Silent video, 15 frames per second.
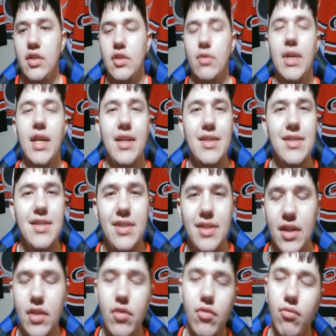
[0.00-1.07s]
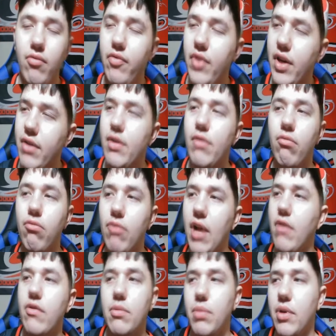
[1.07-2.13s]
So I guess in a very
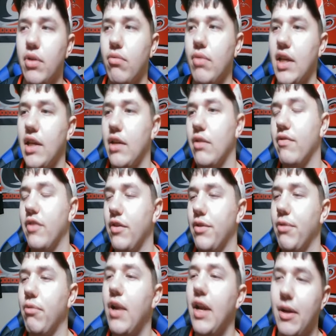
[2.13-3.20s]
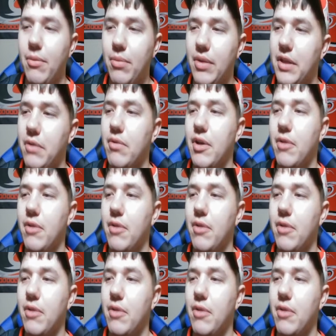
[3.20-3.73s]
roundabout way, in a very rambling way,